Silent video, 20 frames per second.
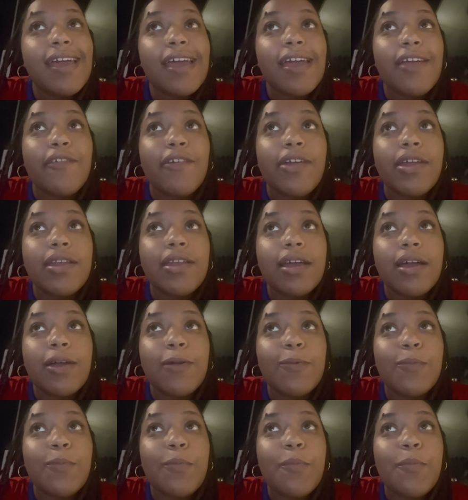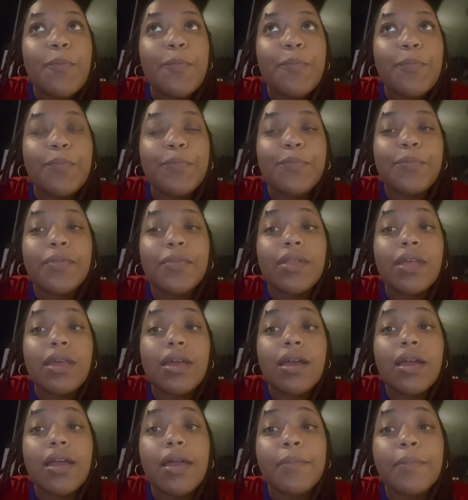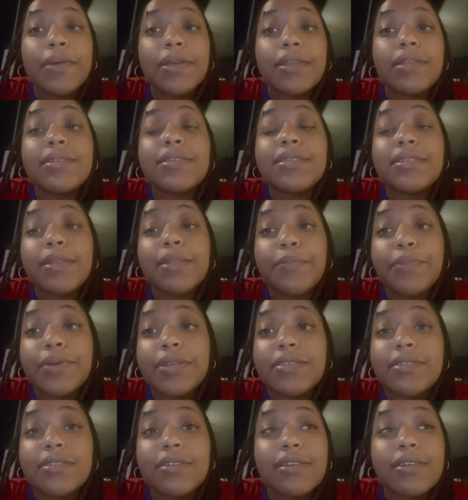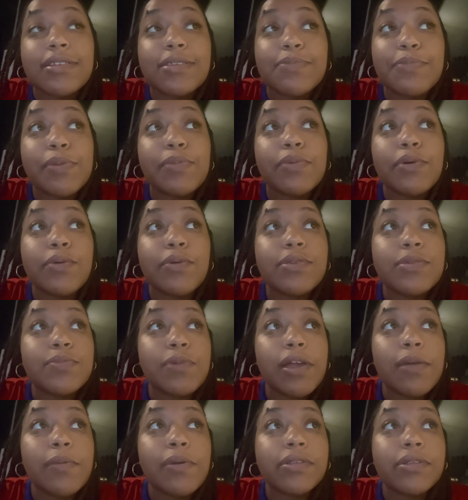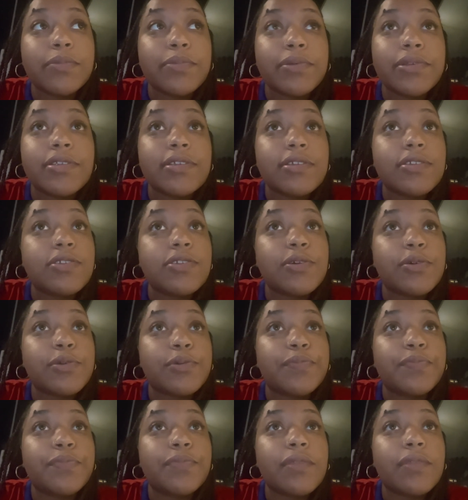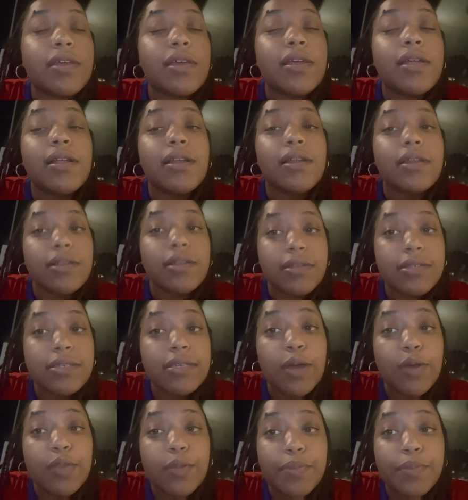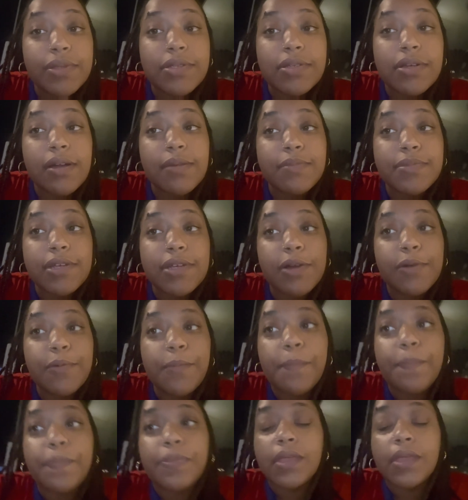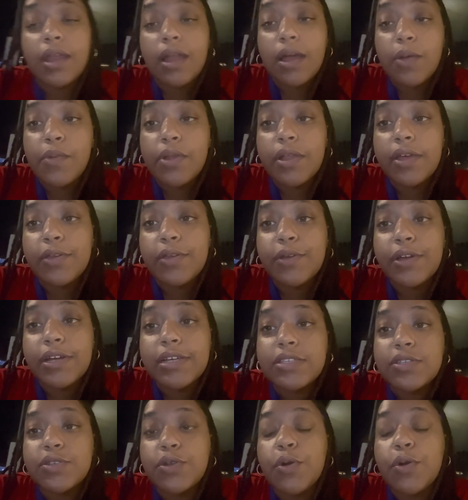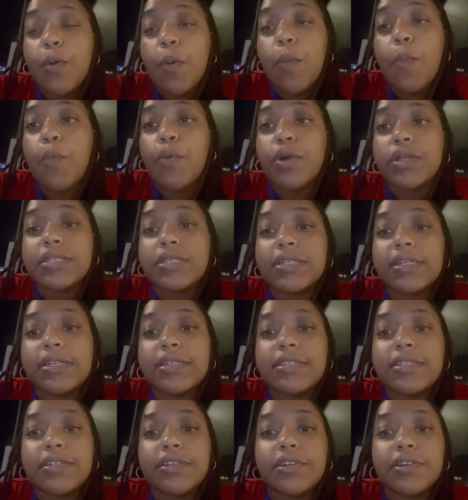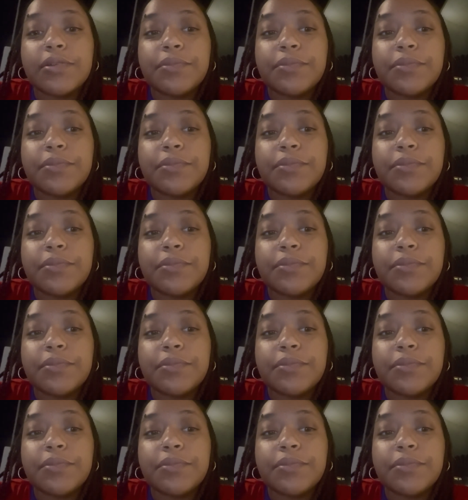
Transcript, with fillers: Right now, I mean, let's see the pizza because people always brag about the pizza. So let's see how the pizza comes out and I will let you guys know once it gets here.